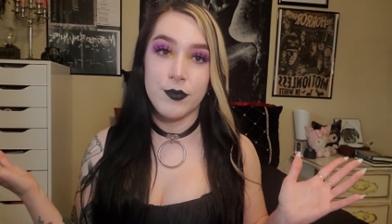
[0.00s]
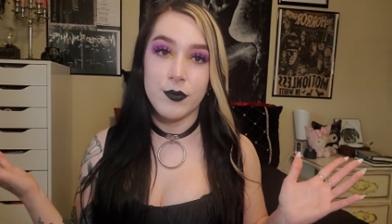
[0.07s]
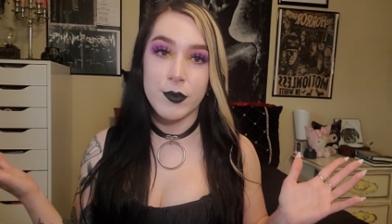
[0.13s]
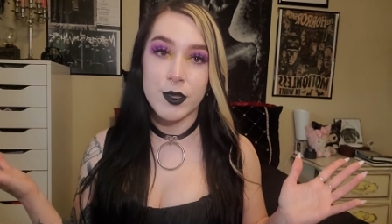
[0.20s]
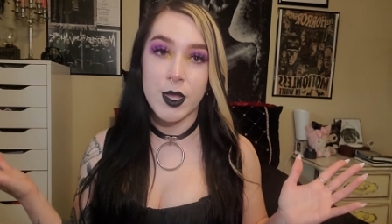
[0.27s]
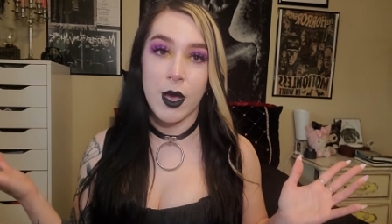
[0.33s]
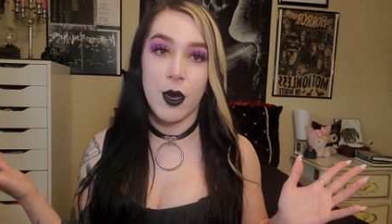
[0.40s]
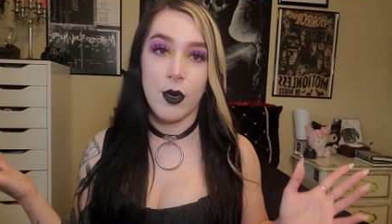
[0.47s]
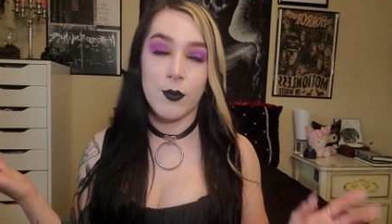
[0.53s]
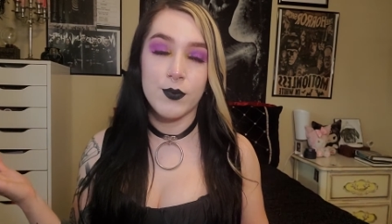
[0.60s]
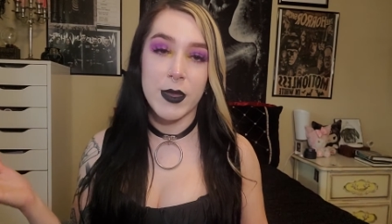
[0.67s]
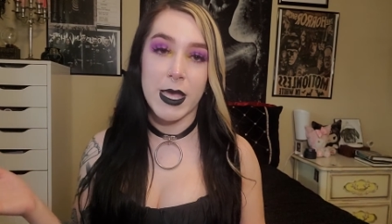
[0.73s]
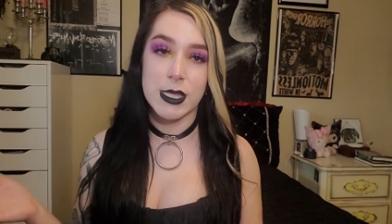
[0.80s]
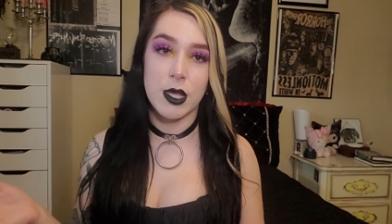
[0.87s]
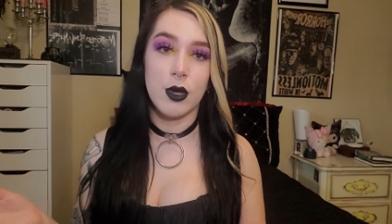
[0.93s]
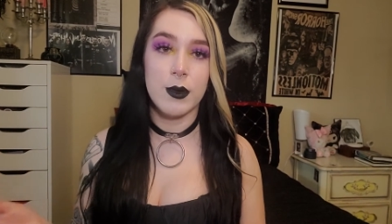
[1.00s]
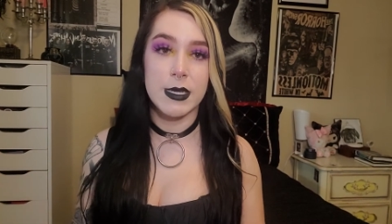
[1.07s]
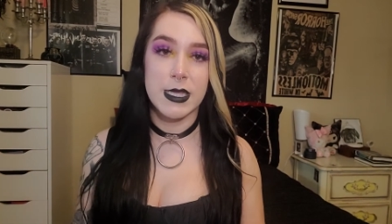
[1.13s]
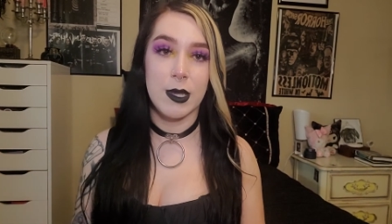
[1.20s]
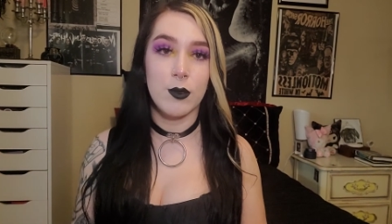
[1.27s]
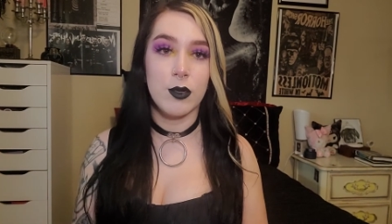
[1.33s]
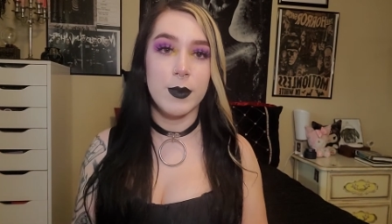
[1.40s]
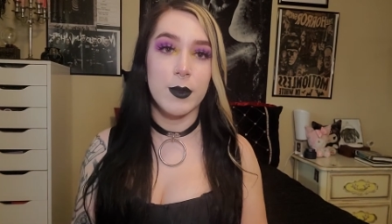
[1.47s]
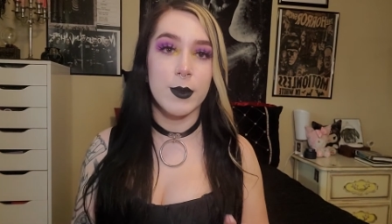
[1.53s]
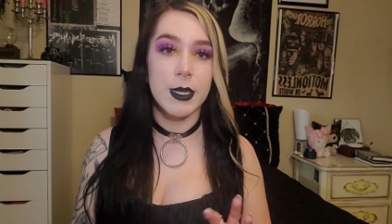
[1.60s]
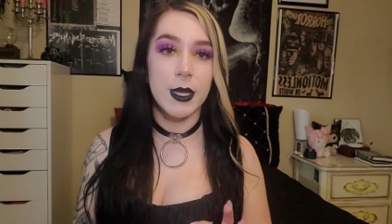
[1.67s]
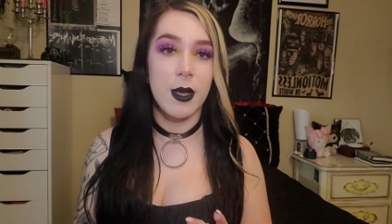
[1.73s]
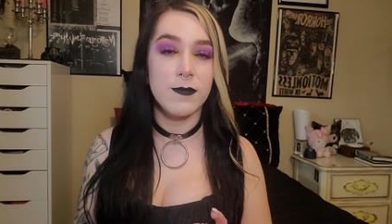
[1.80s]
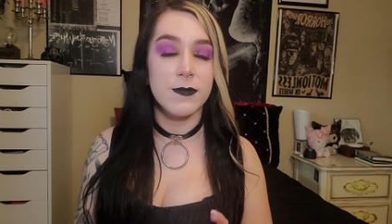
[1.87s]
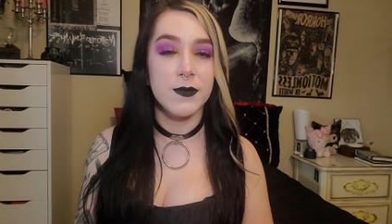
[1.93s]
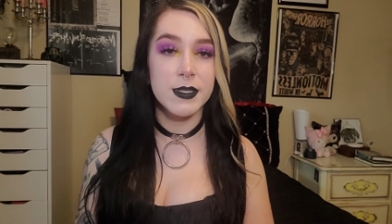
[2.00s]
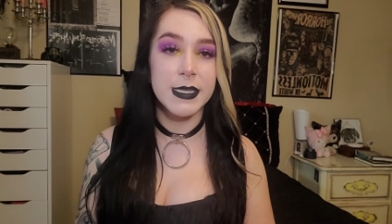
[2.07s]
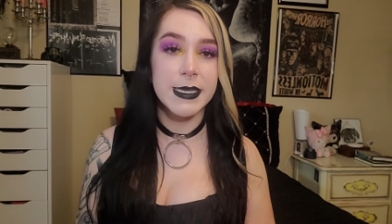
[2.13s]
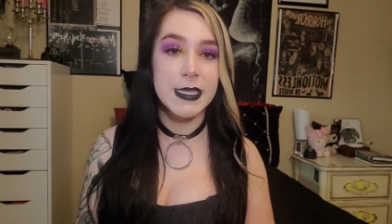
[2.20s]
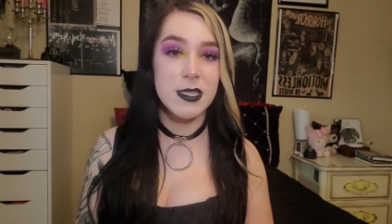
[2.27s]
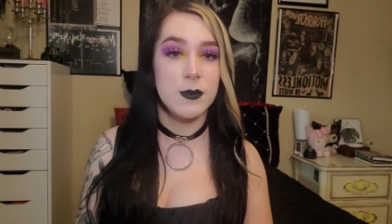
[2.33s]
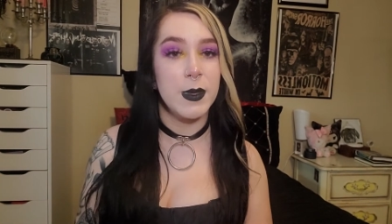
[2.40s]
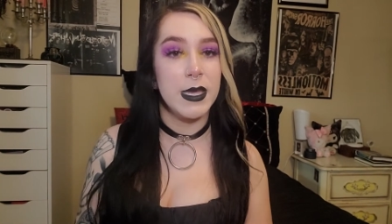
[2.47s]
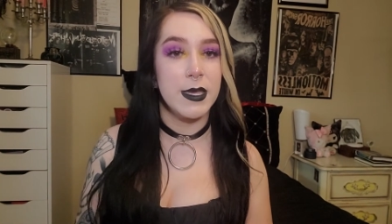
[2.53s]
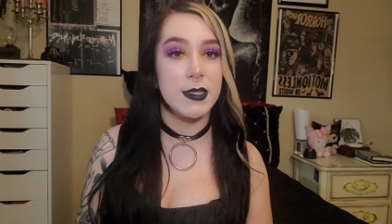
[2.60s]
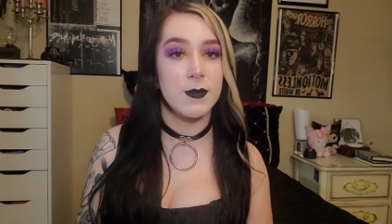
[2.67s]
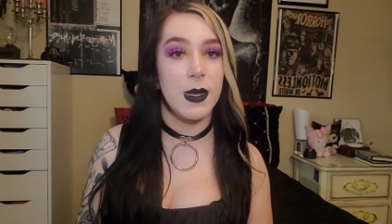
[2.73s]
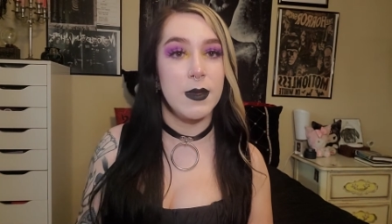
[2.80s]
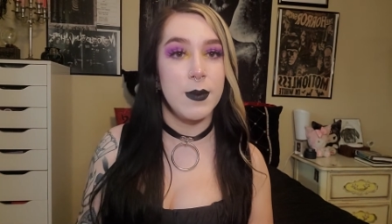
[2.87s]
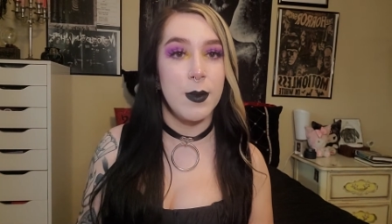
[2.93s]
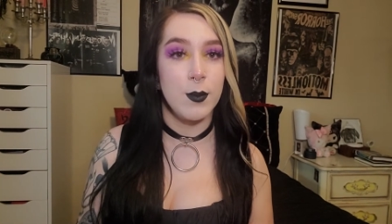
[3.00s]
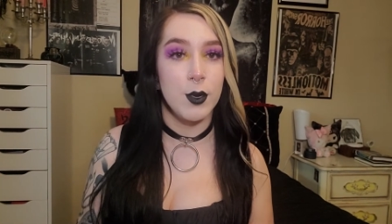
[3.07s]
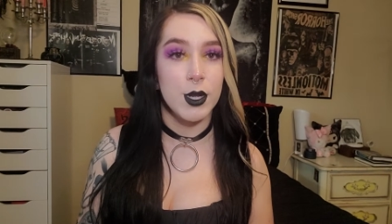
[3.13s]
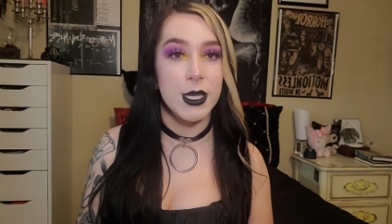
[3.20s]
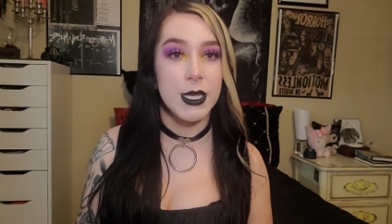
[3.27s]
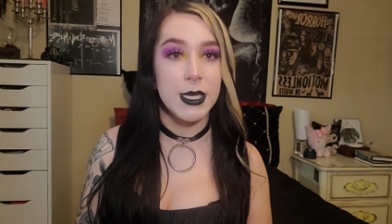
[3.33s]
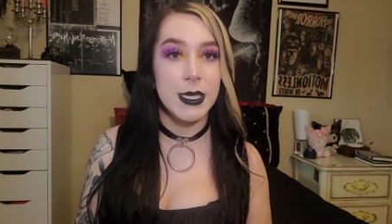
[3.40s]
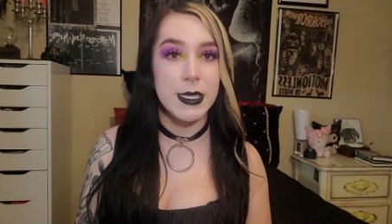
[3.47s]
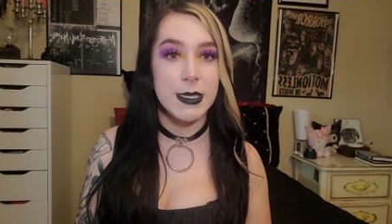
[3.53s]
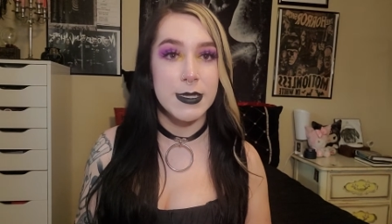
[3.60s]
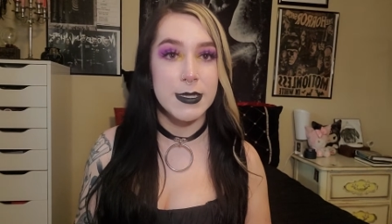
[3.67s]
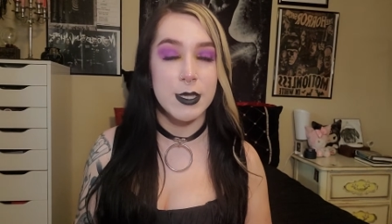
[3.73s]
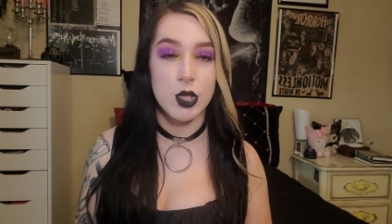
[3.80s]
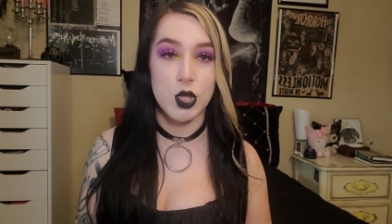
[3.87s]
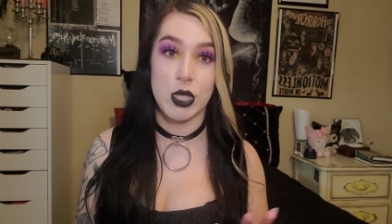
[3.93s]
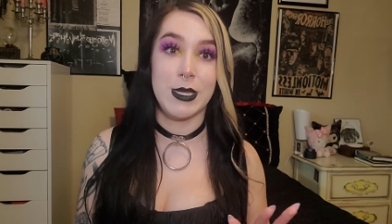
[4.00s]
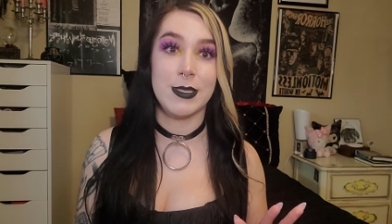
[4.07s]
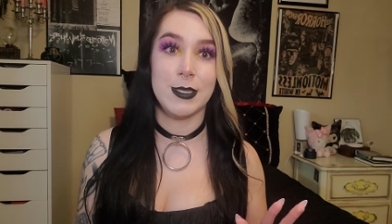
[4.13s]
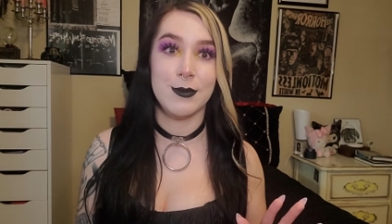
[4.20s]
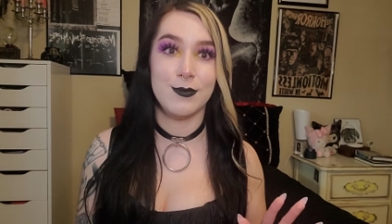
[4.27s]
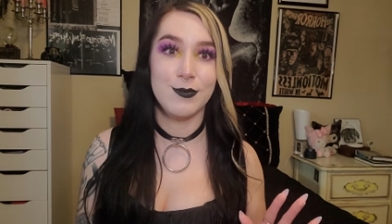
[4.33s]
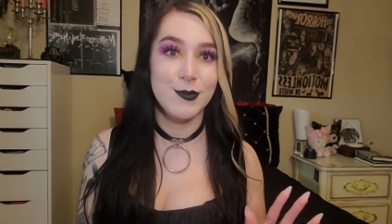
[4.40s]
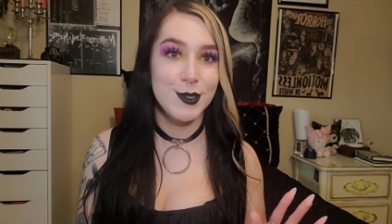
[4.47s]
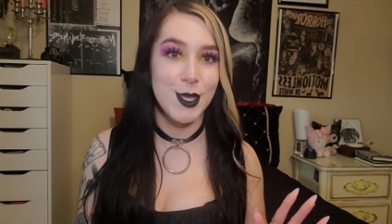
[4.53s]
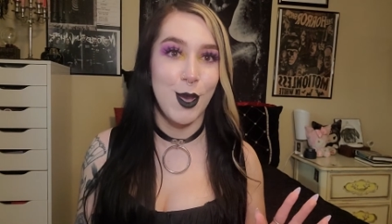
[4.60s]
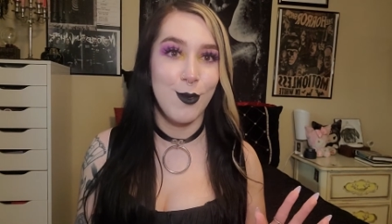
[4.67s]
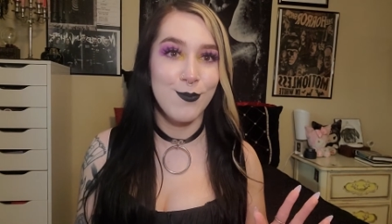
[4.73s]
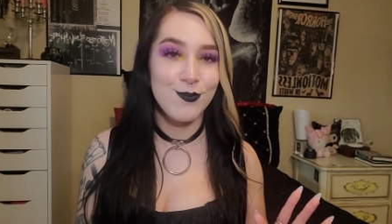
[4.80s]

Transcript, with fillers: So as always, I will be reading off of a list because my memory is shit. So